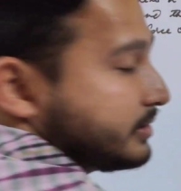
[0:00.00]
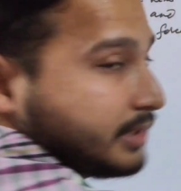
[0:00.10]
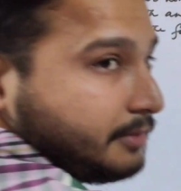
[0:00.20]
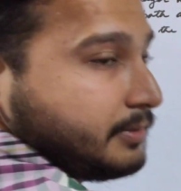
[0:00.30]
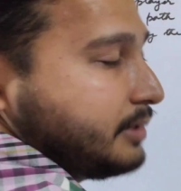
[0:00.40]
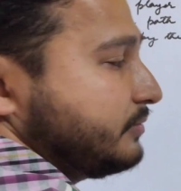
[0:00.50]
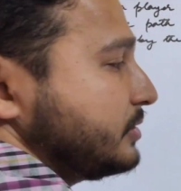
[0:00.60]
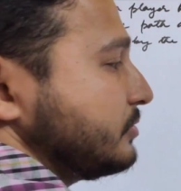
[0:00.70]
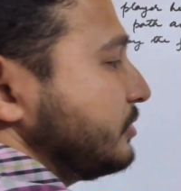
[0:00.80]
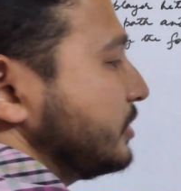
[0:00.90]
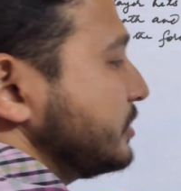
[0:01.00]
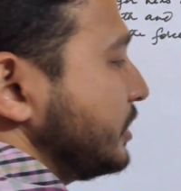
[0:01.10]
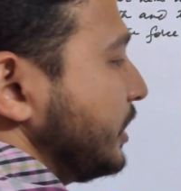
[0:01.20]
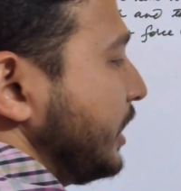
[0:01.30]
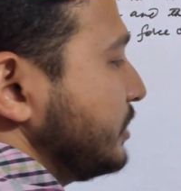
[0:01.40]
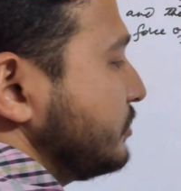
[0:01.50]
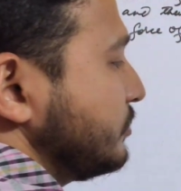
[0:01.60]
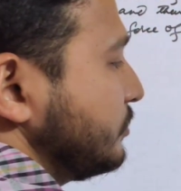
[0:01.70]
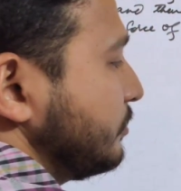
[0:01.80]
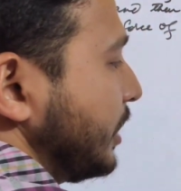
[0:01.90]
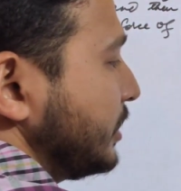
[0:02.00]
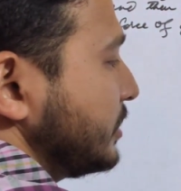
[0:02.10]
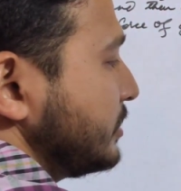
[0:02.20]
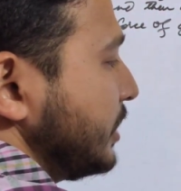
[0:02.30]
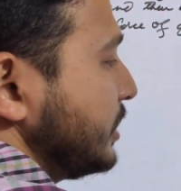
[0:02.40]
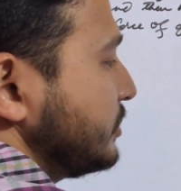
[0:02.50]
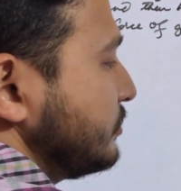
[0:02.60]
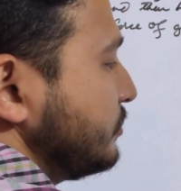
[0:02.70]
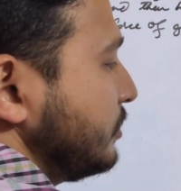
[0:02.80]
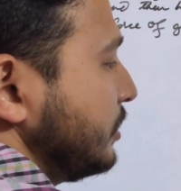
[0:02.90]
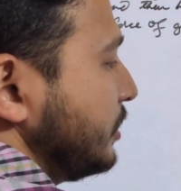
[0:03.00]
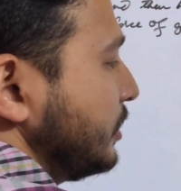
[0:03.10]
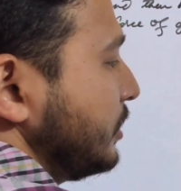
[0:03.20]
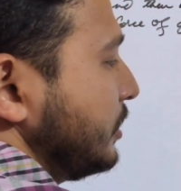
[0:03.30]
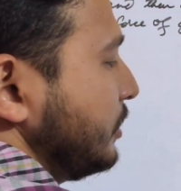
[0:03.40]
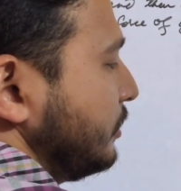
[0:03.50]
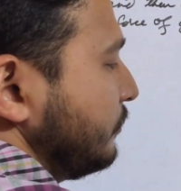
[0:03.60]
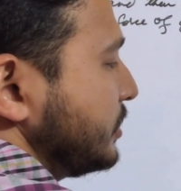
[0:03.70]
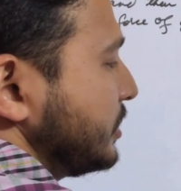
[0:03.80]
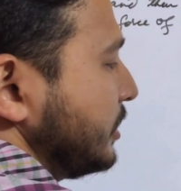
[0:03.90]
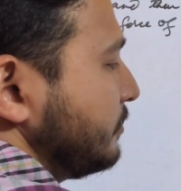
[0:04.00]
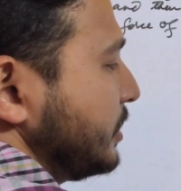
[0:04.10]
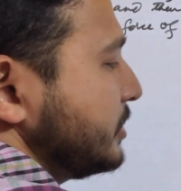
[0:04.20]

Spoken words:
same level, so you can say h2 minus h2, which is nothing but